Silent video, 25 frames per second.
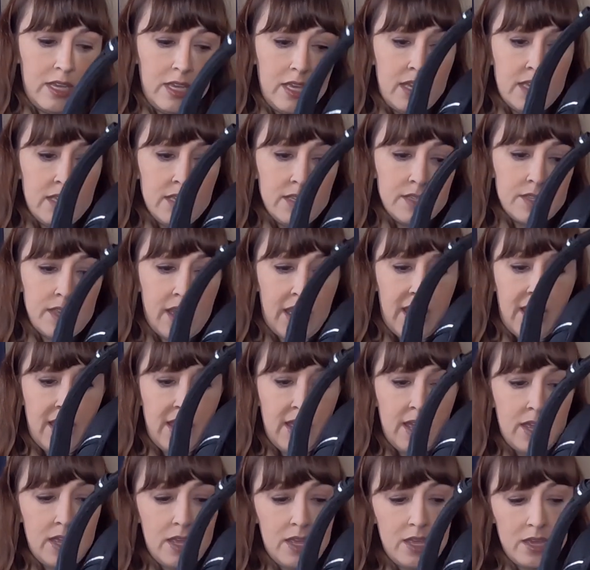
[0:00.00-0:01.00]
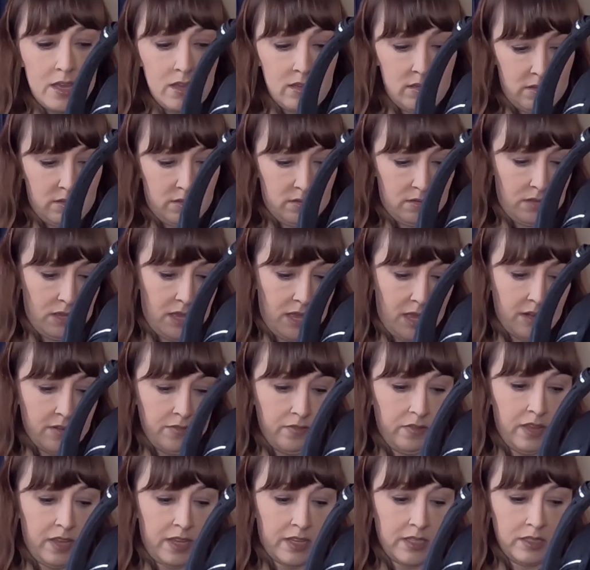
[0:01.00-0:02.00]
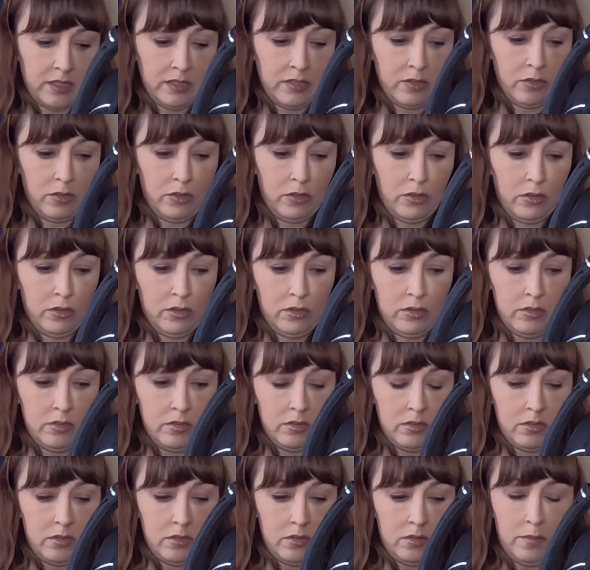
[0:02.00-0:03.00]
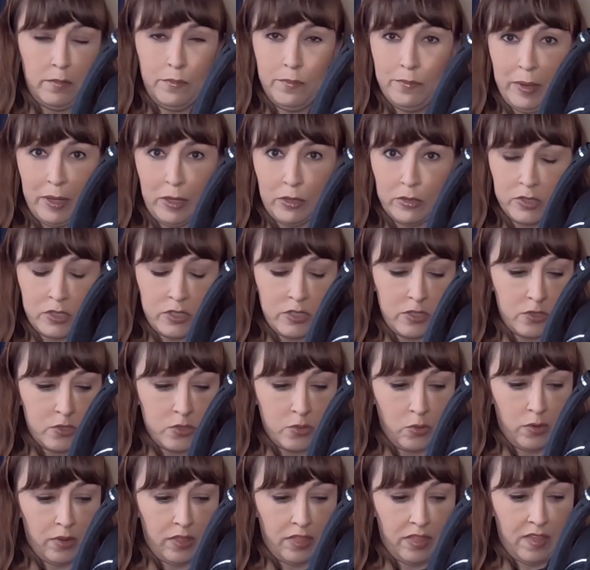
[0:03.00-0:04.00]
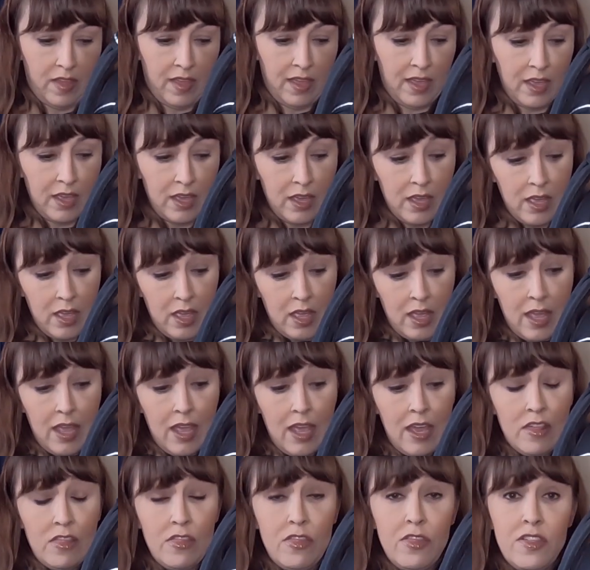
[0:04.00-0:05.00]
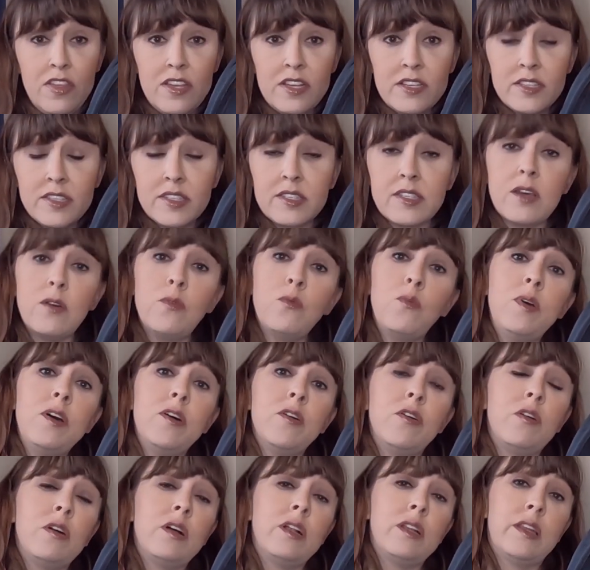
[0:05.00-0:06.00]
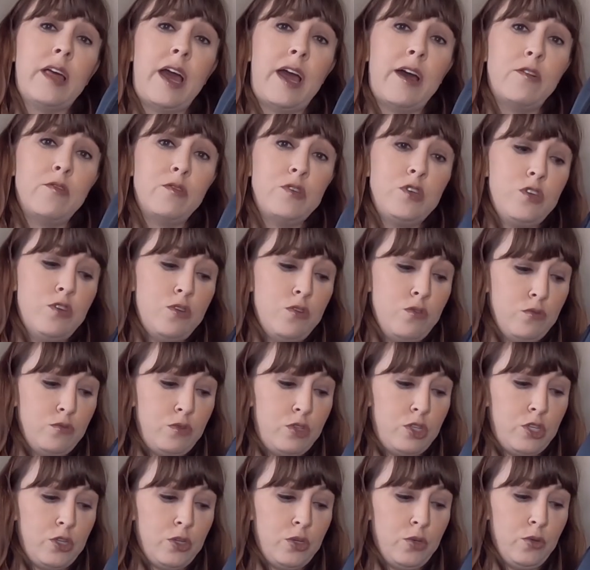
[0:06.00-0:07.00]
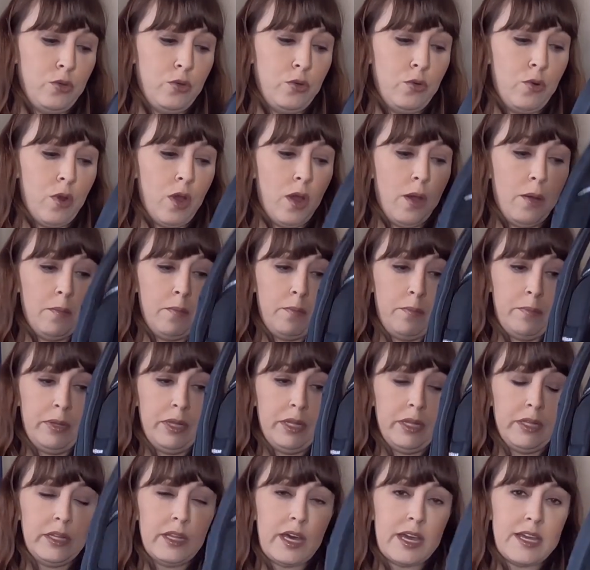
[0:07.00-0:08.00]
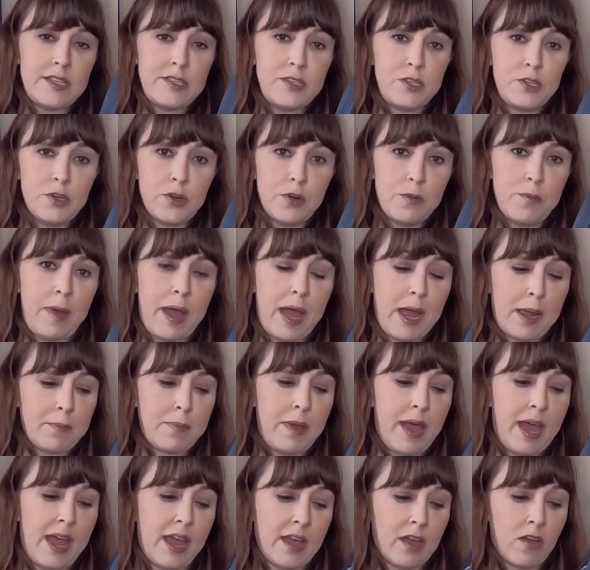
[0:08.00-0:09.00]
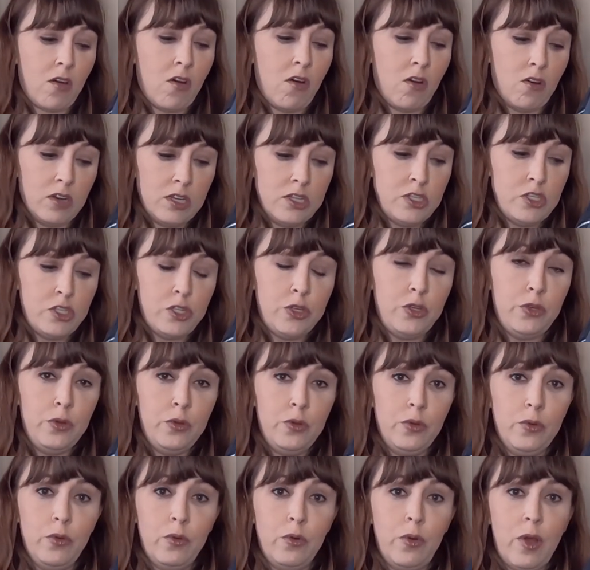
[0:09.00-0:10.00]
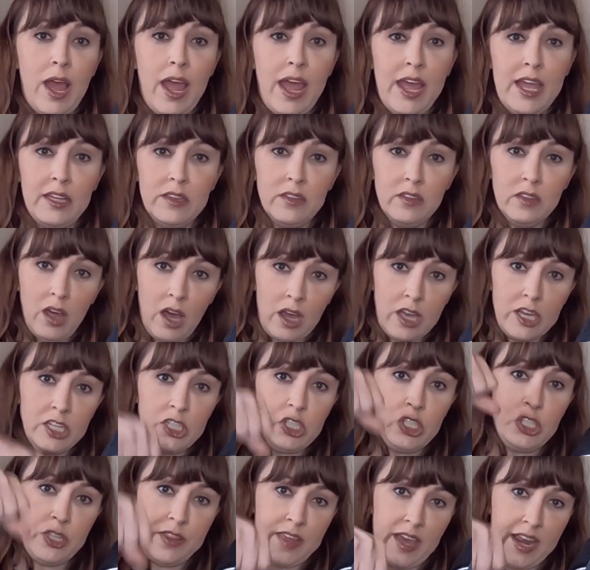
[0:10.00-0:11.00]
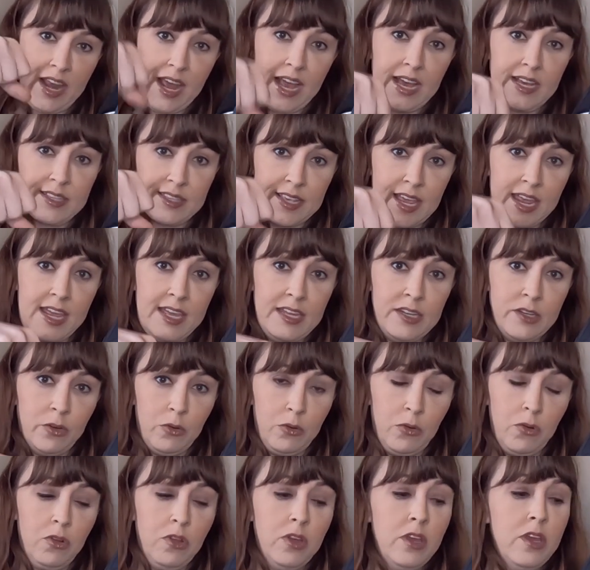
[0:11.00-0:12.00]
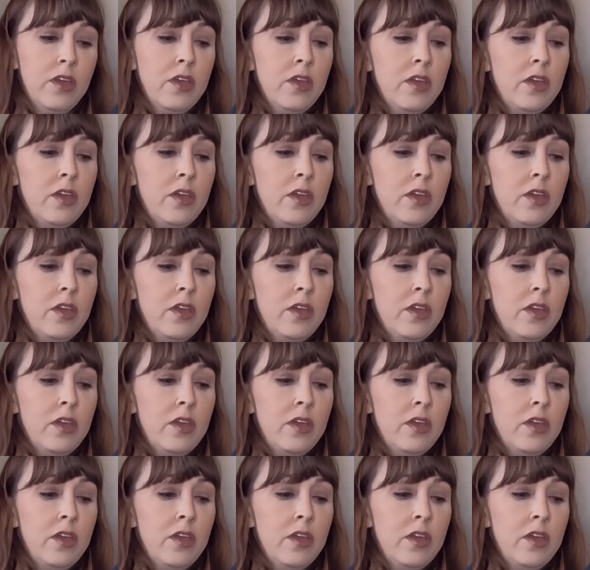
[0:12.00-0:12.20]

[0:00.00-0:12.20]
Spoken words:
is a kind of like a little belt sort of thing. This will allow you to place your backpack onto a luggage that has handle.